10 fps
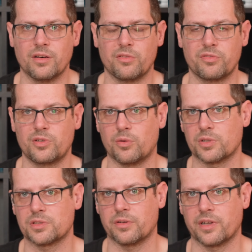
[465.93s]
of
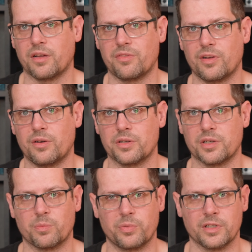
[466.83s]
course, on Alpha
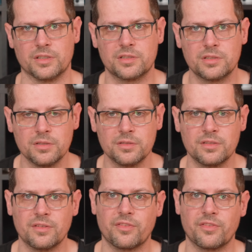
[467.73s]
Audio pretty soon.